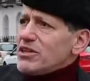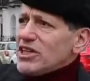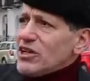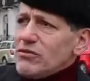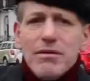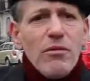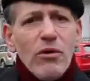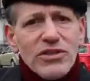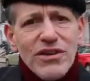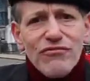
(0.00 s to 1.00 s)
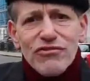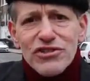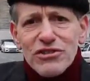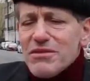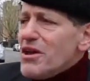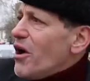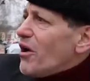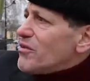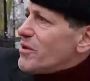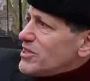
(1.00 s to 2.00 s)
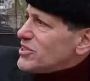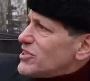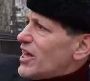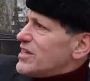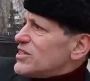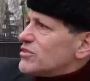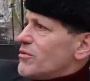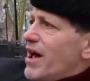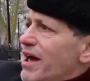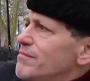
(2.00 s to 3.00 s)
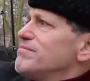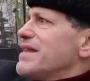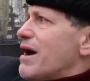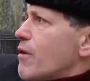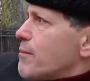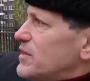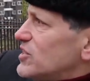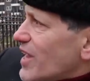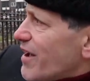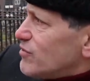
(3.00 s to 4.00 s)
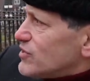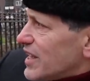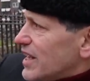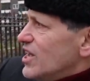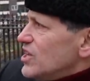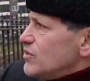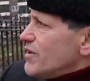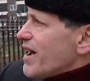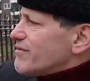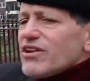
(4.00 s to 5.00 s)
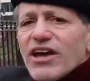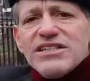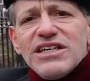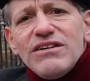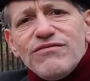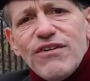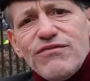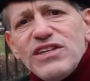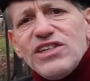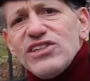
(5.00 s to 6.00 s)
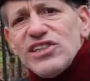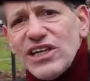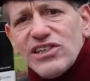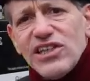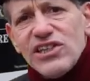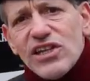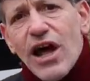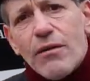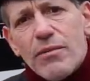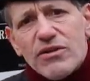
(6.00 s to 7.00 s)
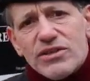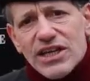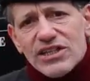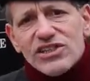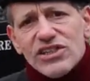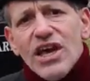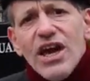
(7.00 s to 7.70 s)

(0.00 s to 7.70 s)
it couldn't be more different. On the western side of the square, now up in scaffolding, you have 1950s-60s style buildings.